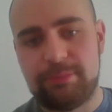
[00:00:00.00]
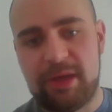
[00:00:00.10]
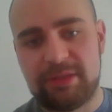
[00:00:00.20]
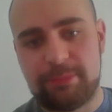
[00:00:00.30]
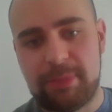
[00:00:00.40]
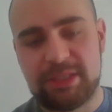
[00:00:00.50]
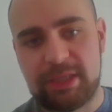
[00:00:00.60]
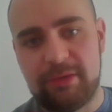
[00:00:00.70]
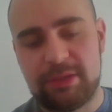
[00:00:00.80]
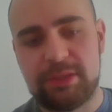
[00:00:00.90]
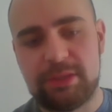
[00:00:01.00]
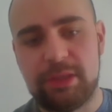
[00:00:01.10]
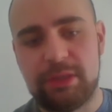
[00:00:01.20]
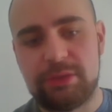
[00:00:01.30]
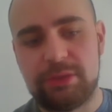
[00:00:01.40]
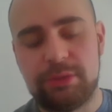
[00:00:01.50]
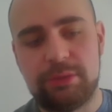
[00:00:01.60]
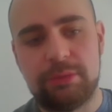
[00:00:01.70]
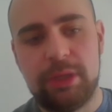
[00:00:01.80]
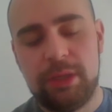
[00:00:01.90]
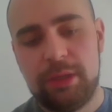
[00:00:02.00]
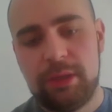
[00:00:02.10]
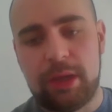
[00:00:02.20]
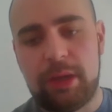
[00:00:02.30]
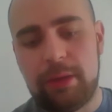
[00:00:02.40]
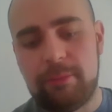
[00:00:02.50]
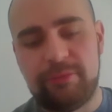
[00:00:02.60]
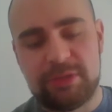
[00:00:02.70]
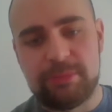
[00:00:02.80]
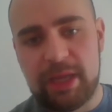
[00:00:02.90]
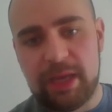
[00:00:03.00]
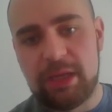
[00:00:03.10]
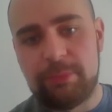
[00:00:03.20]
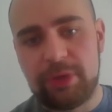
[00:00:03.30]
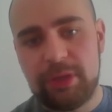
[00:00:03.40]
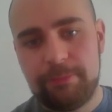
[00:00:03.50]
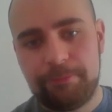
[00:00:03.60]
beta, carotene into um, vitamin A in the body,